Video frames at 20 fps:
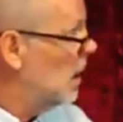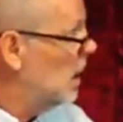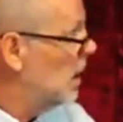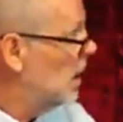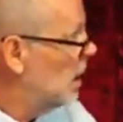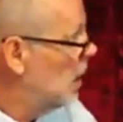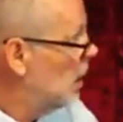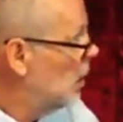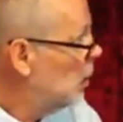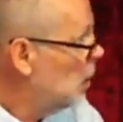
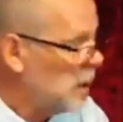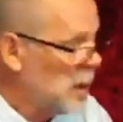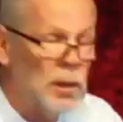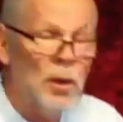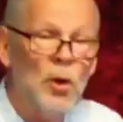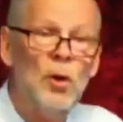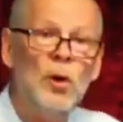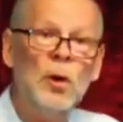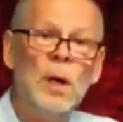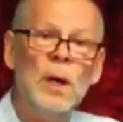Well, the
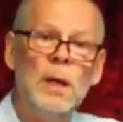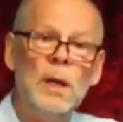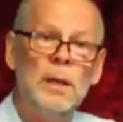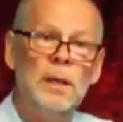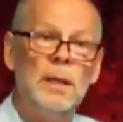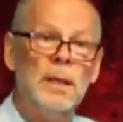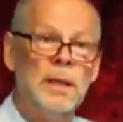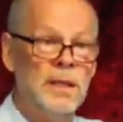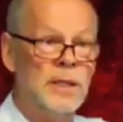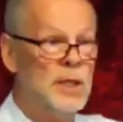law
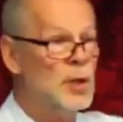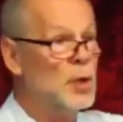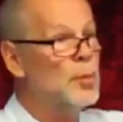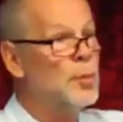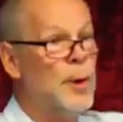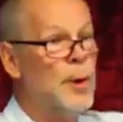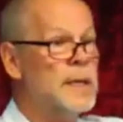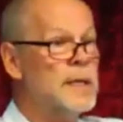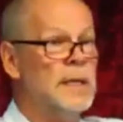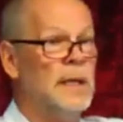is still
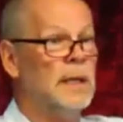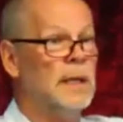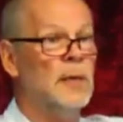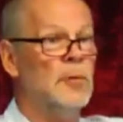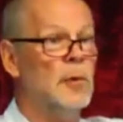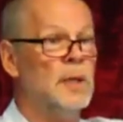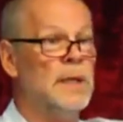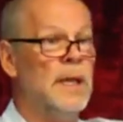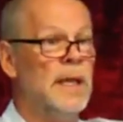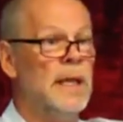present in the
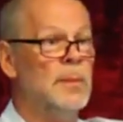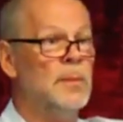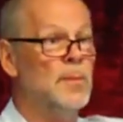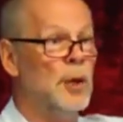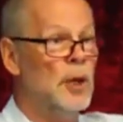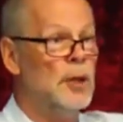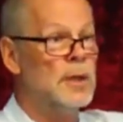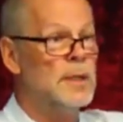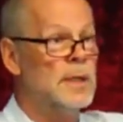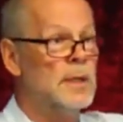redeemed
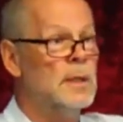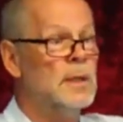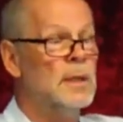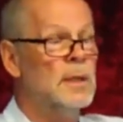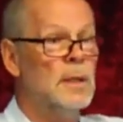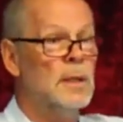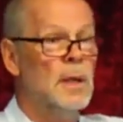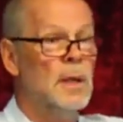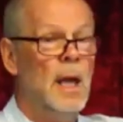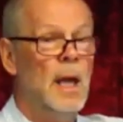person.
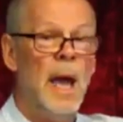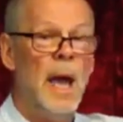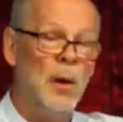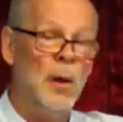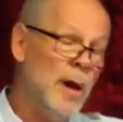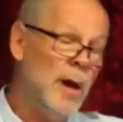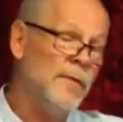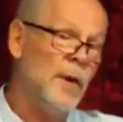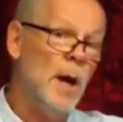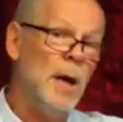
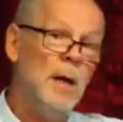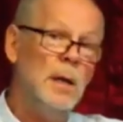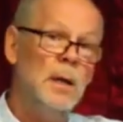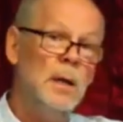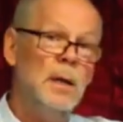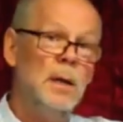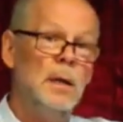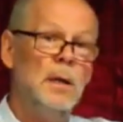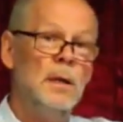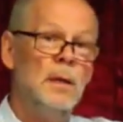However,
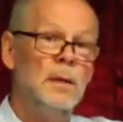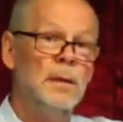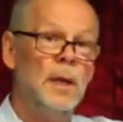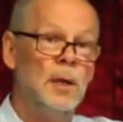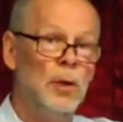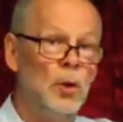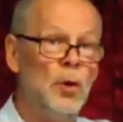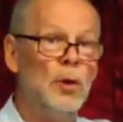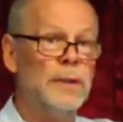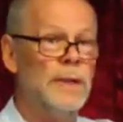the
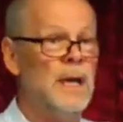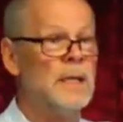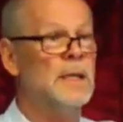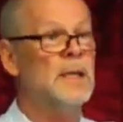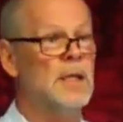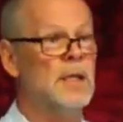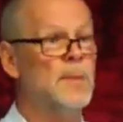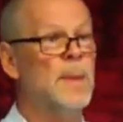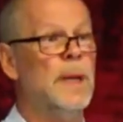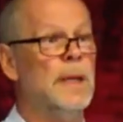law doesn't
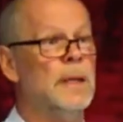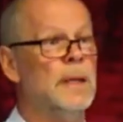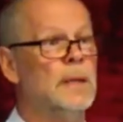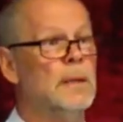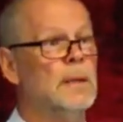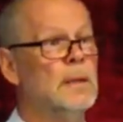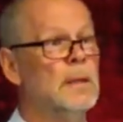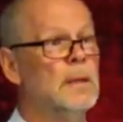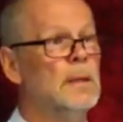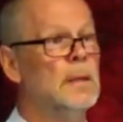speak
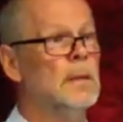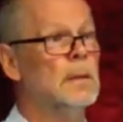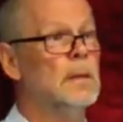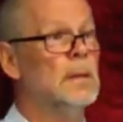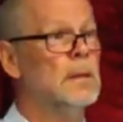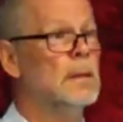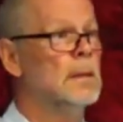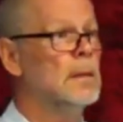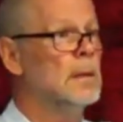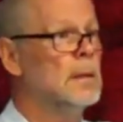
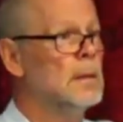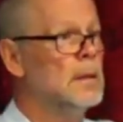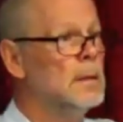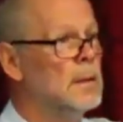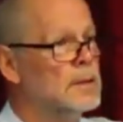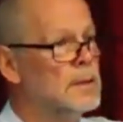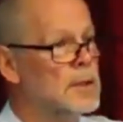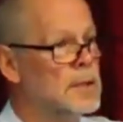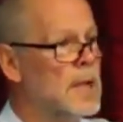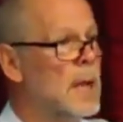
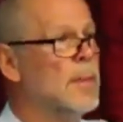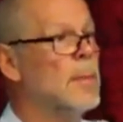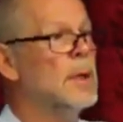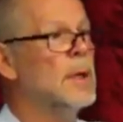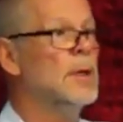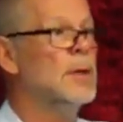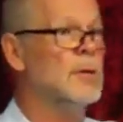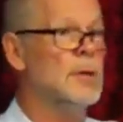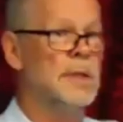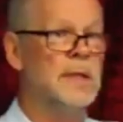to somebody
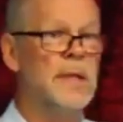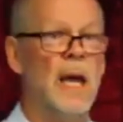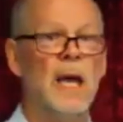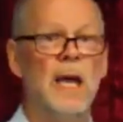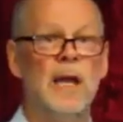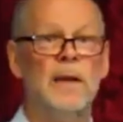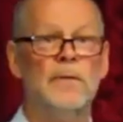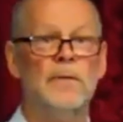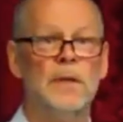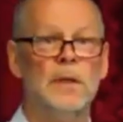who's
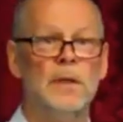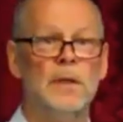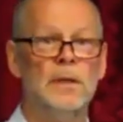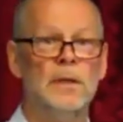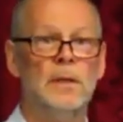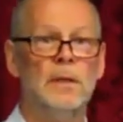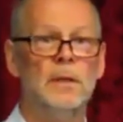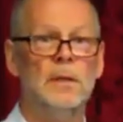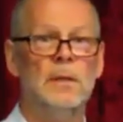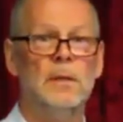saved
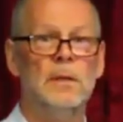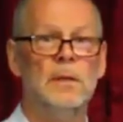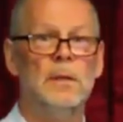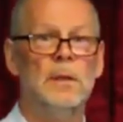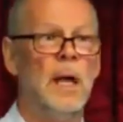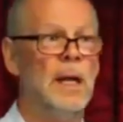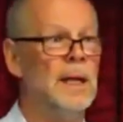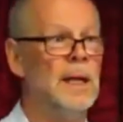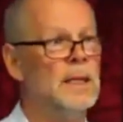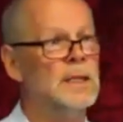
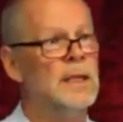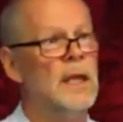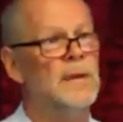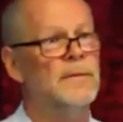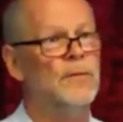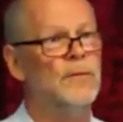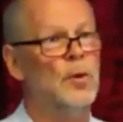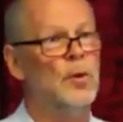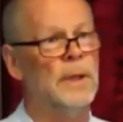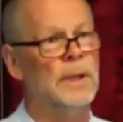unless they
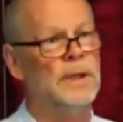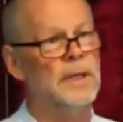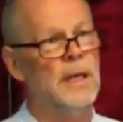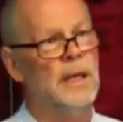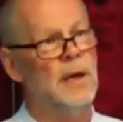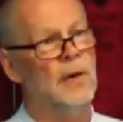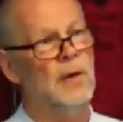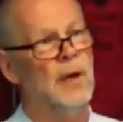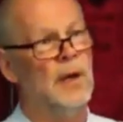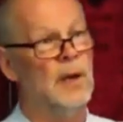fall into
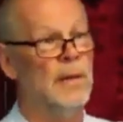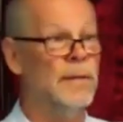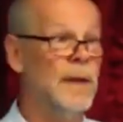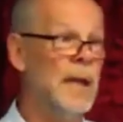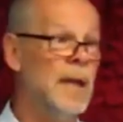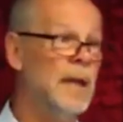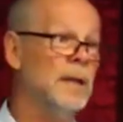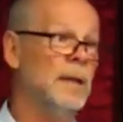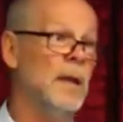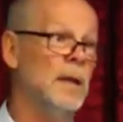error.
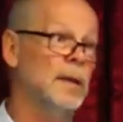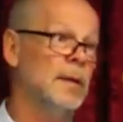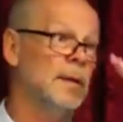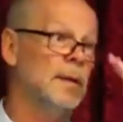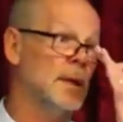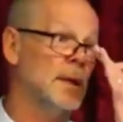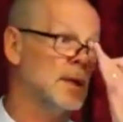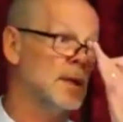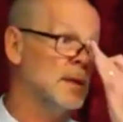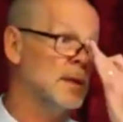Then
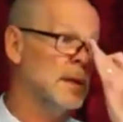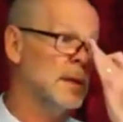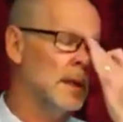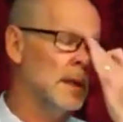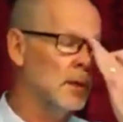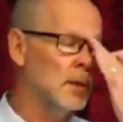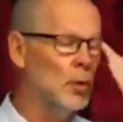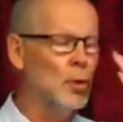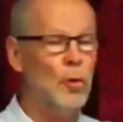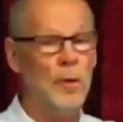the
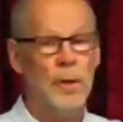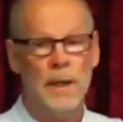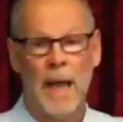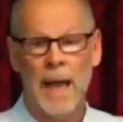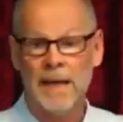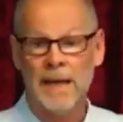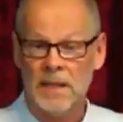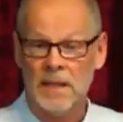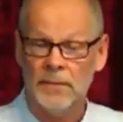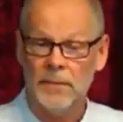law
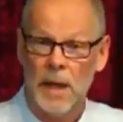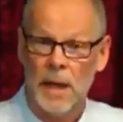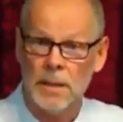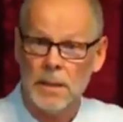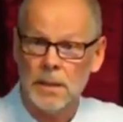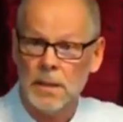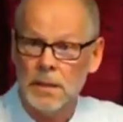activates